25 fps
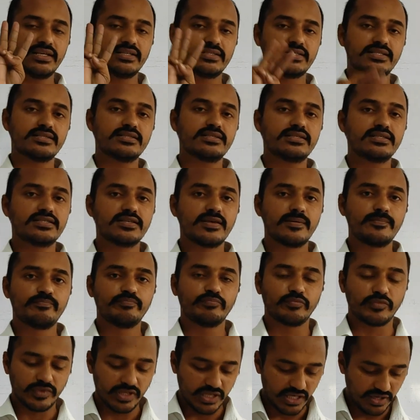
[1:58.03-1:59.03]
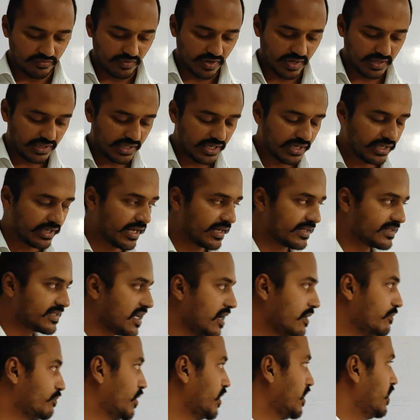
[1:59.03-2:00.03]
regions, if I take an
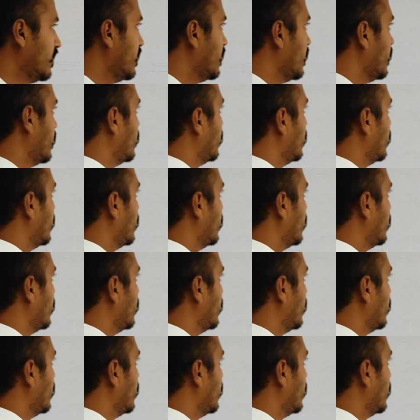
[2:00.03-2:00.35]
example,